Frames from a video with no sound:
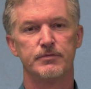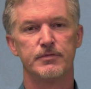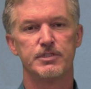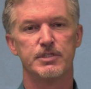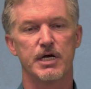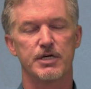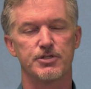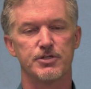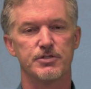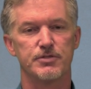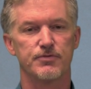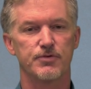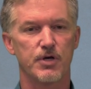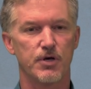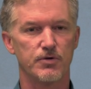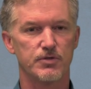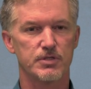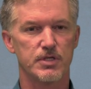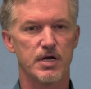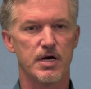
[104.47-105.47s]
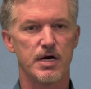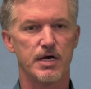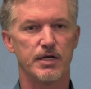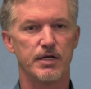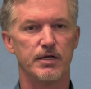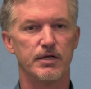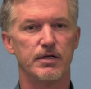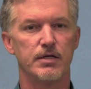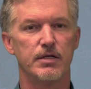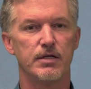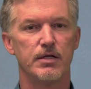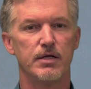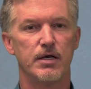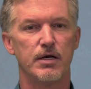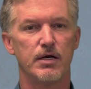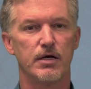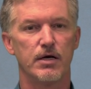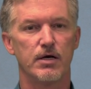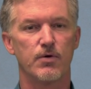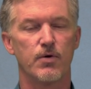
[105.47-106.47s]
sections of coastline and
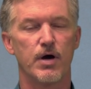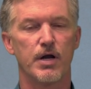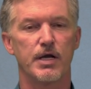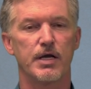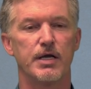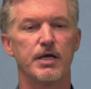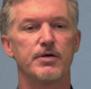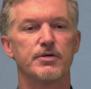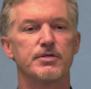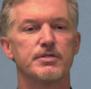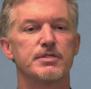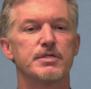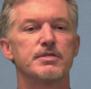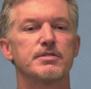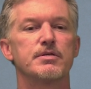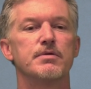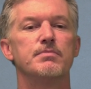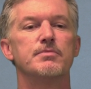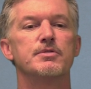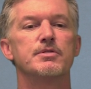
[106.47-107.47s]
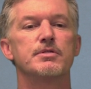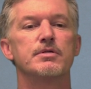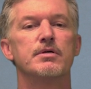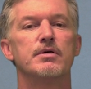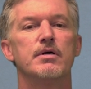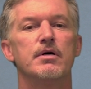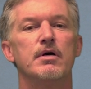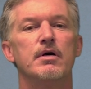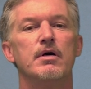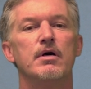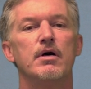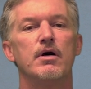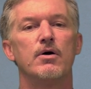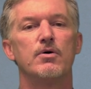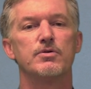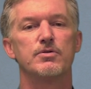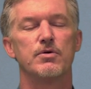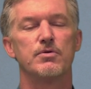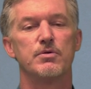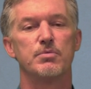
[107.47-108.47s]
aquatic ecosystems.
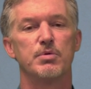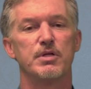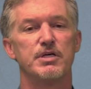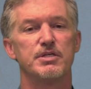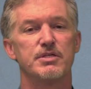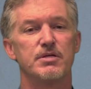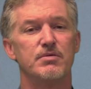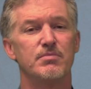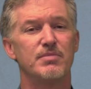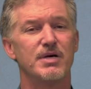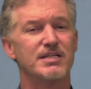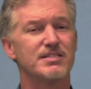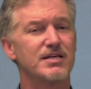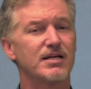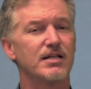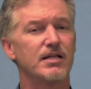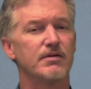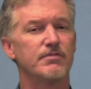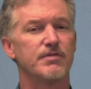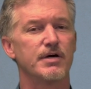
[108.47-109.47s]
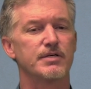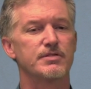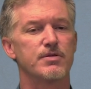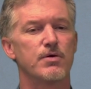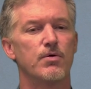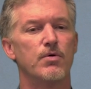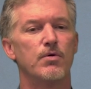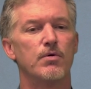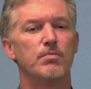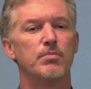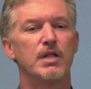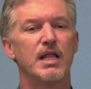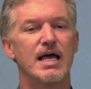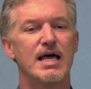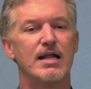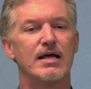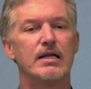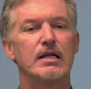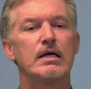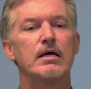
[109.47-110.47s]
Ozone depletion basically affects the whole
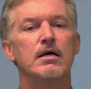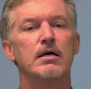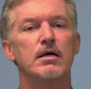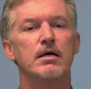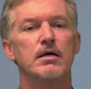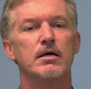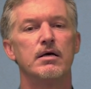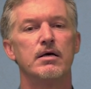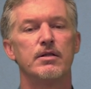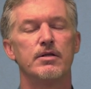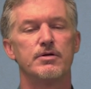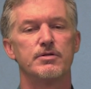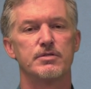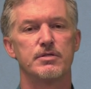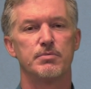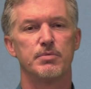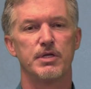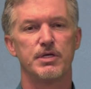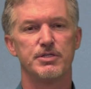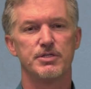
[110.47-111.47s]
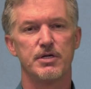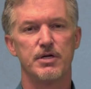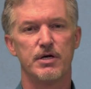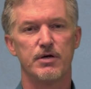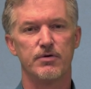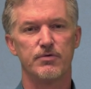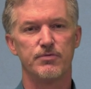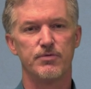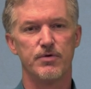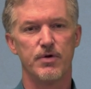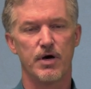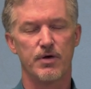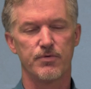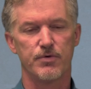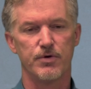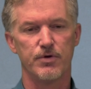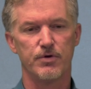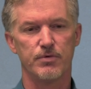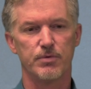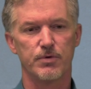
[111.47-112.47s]
planet. There's depletion of
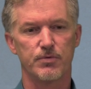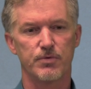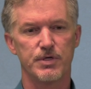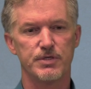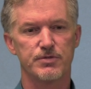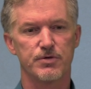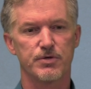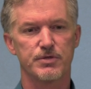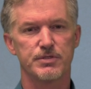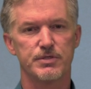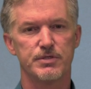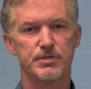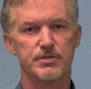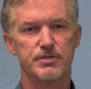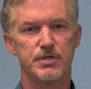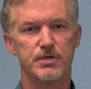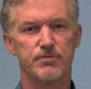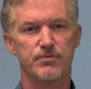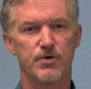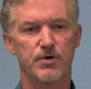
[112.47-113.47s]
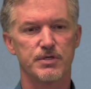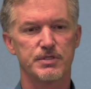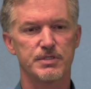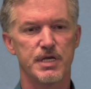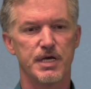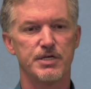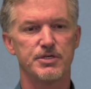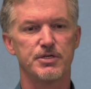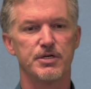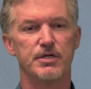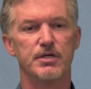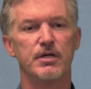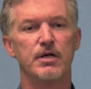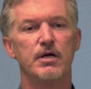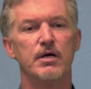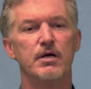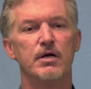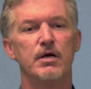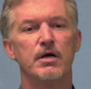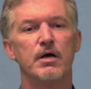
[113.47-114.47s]
non-renewable resources, deforestation,
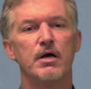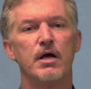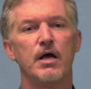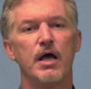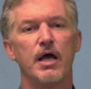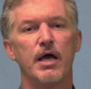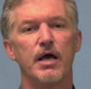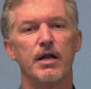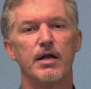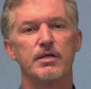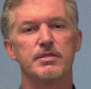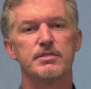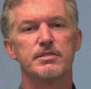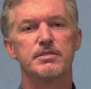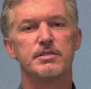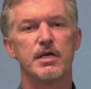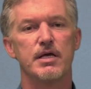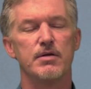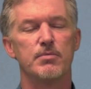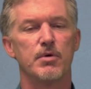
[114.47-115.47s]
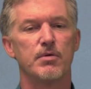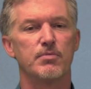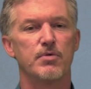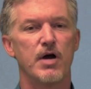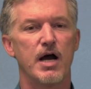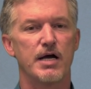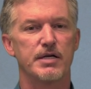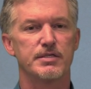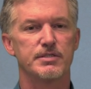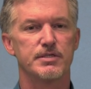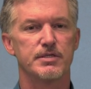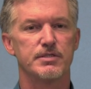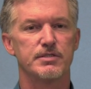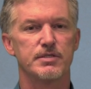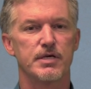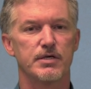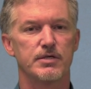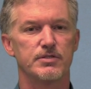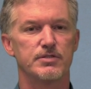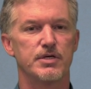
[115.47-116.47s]
and unsustainable
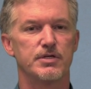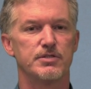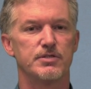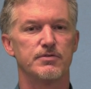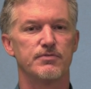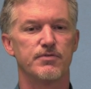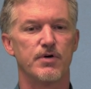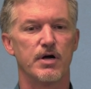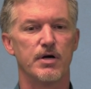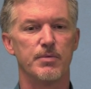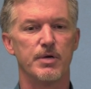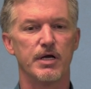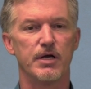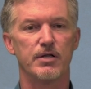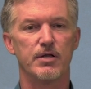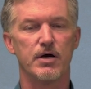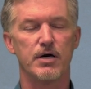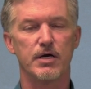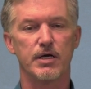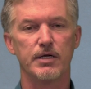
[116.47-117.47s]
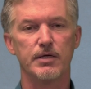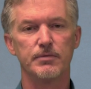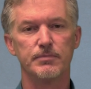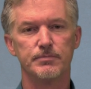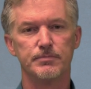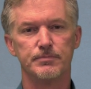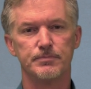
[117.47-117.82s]
practices such as farming and logging.